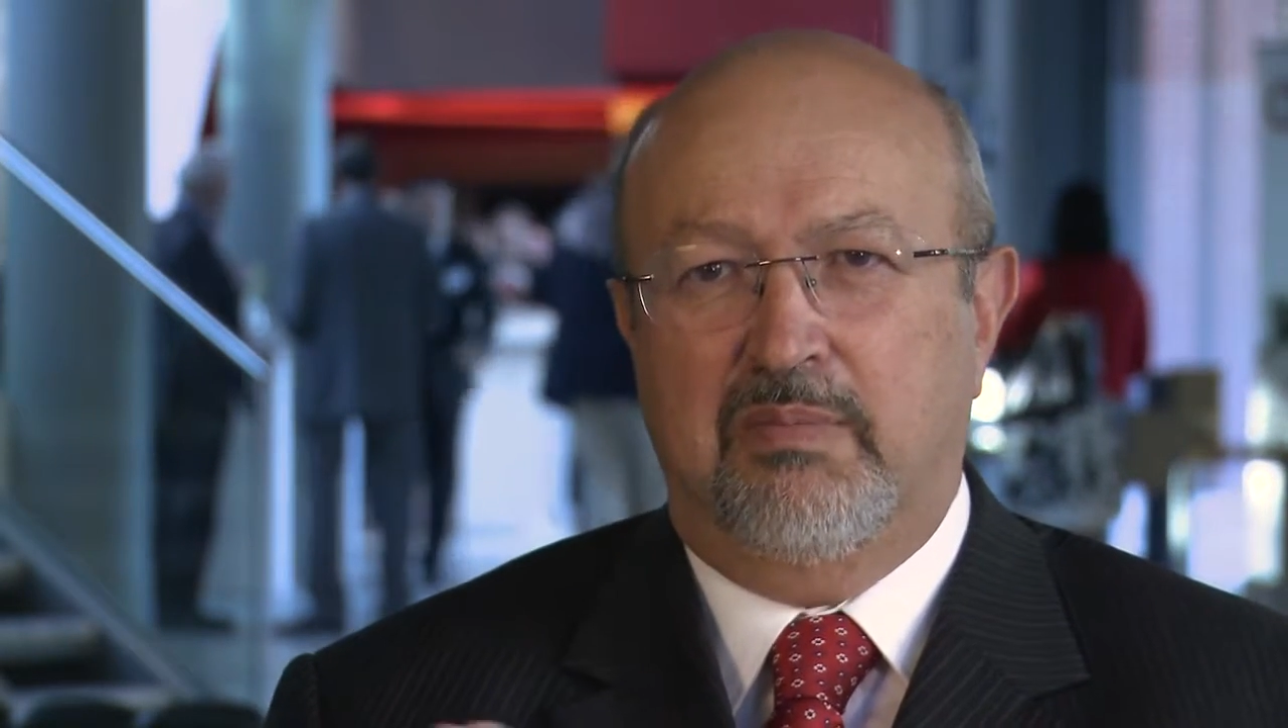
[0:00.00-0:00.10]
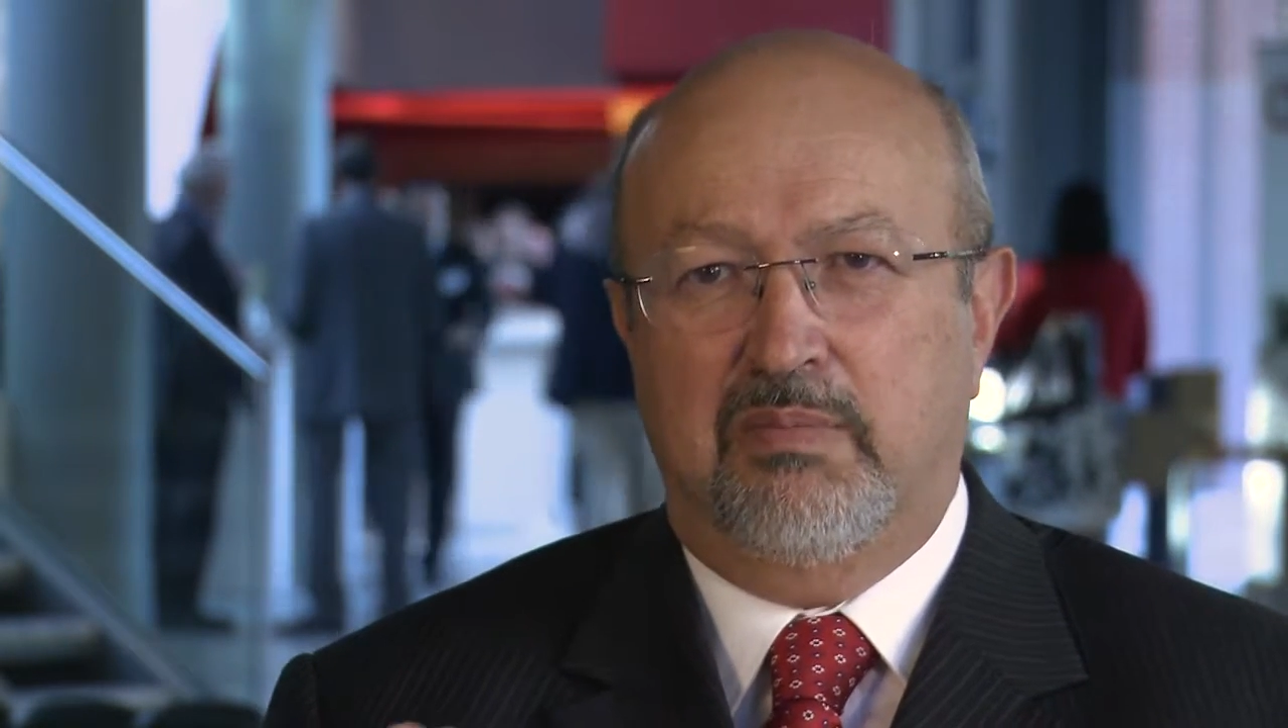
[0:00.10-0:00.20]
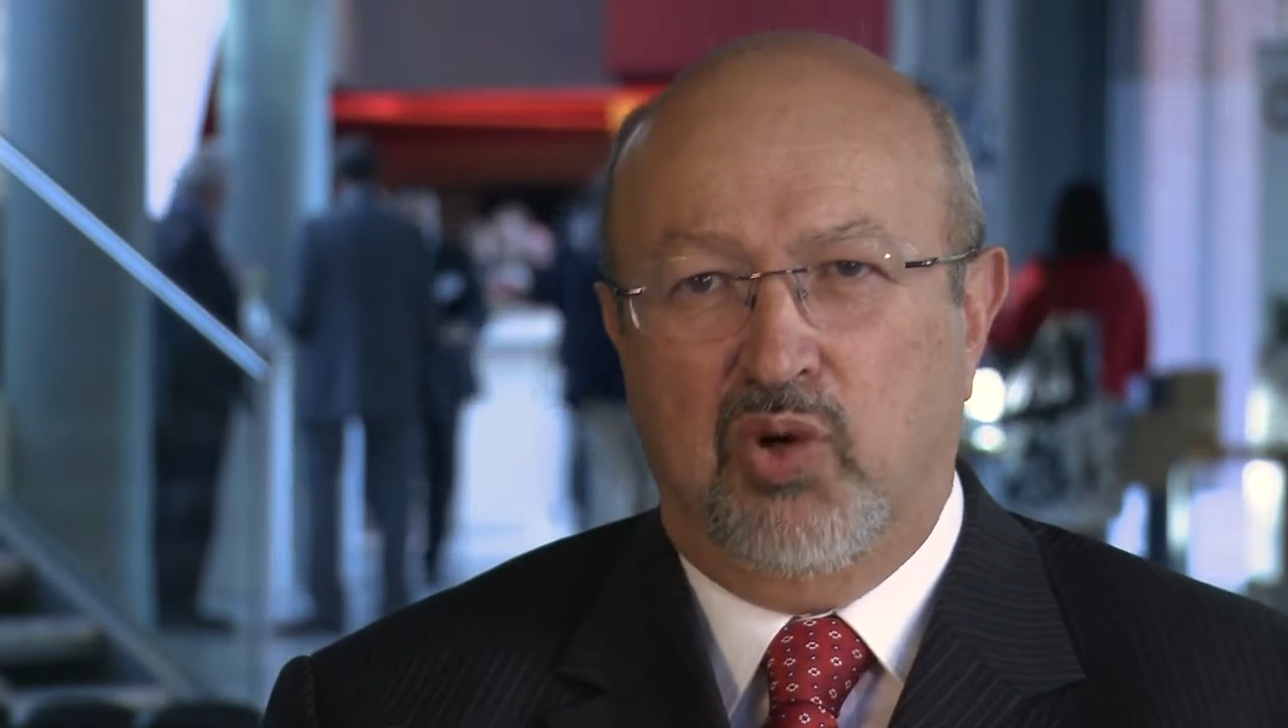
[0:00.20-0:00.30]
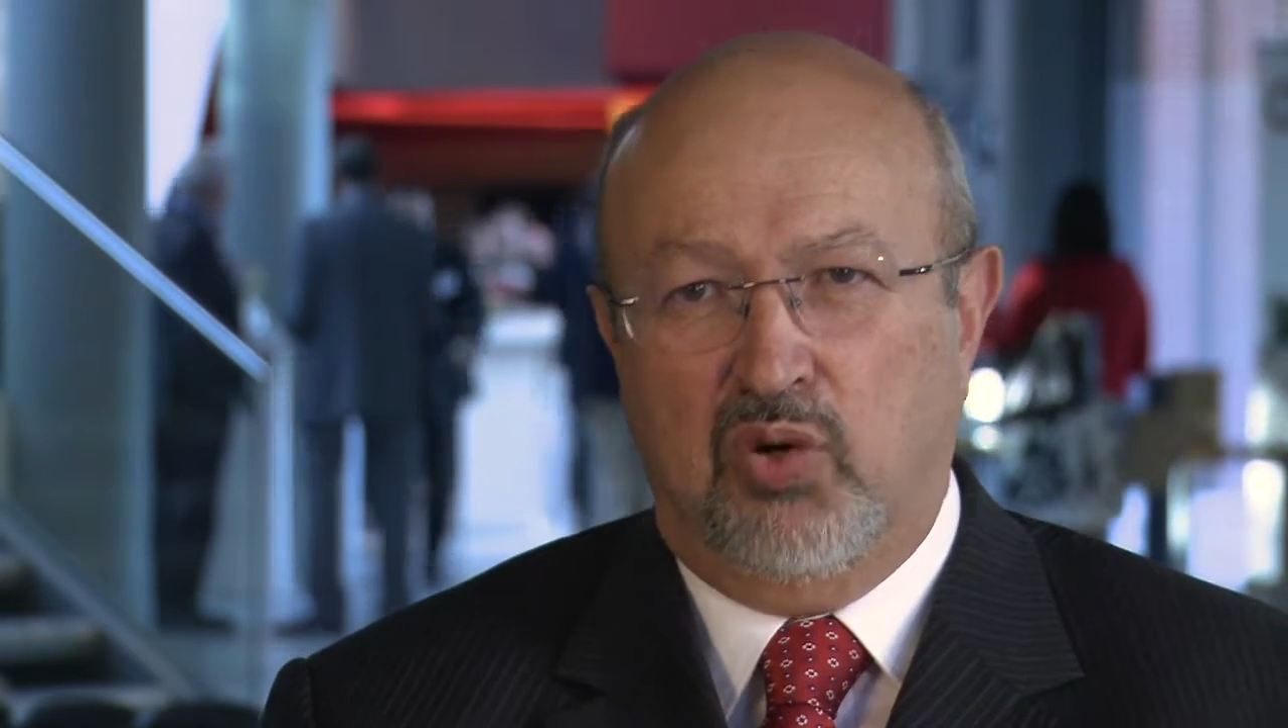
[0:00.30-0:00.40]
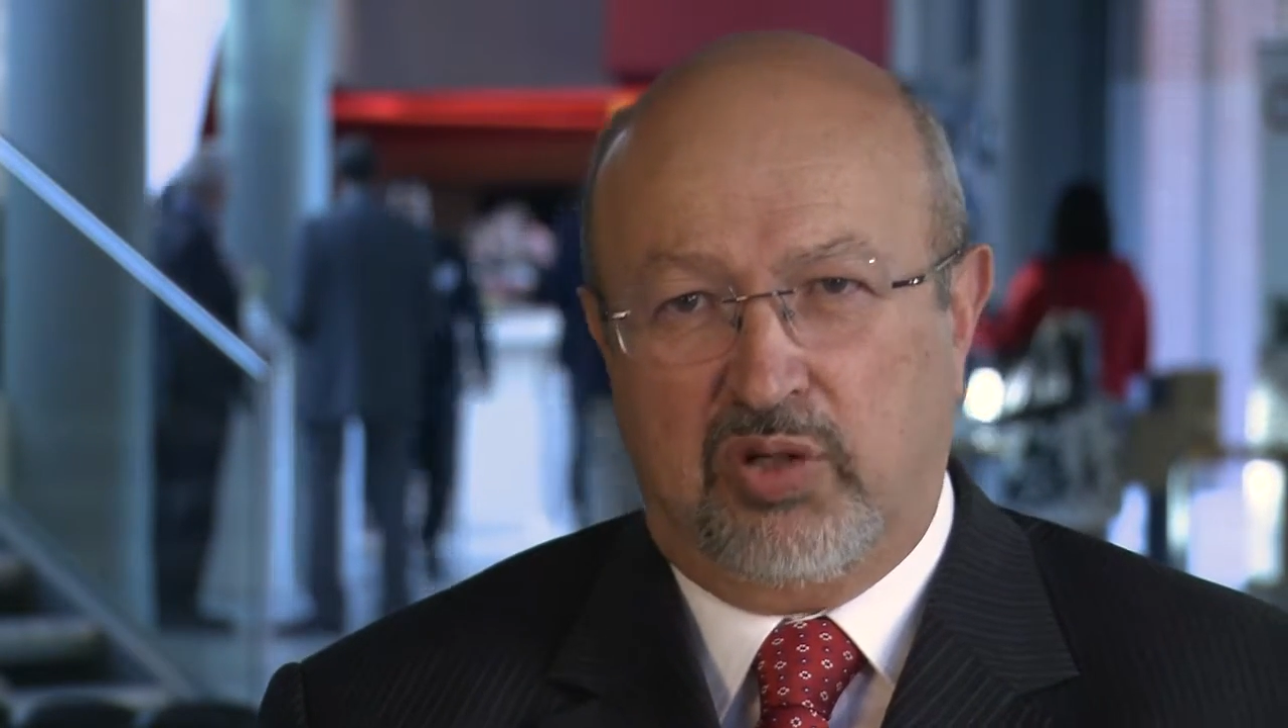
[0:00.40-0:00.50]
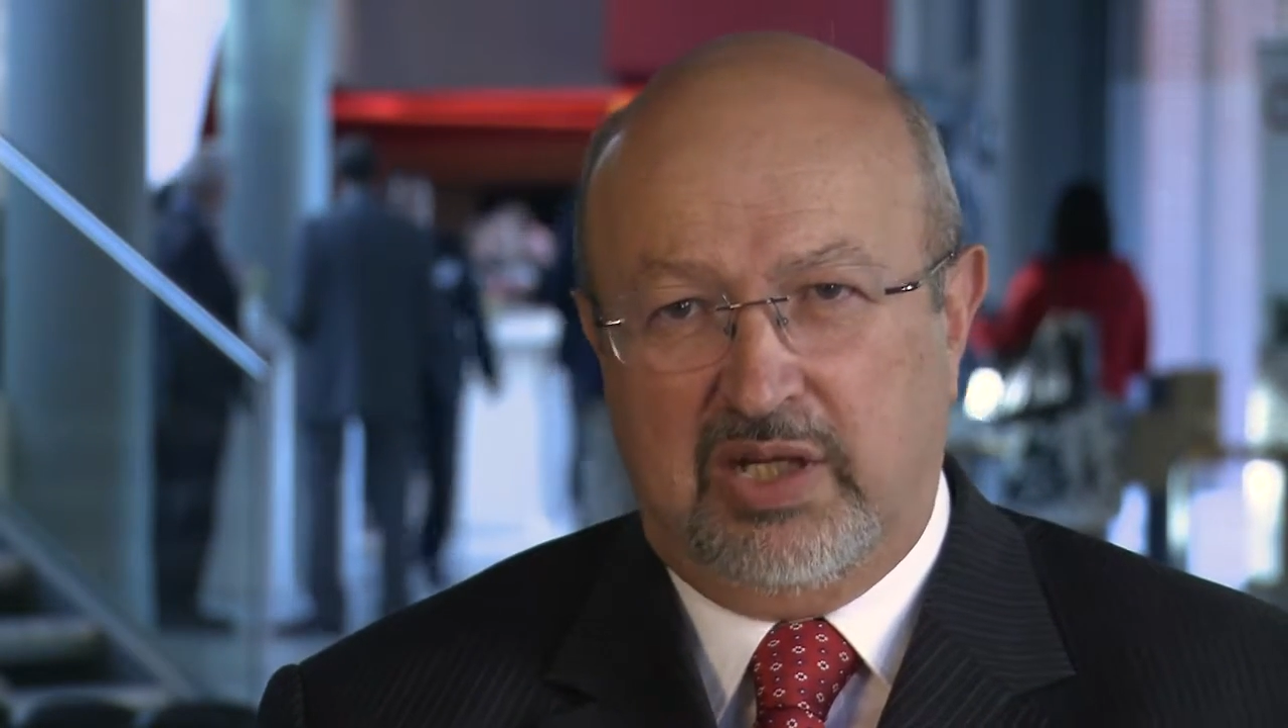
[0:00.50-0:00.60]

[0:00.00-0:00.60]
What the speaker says: more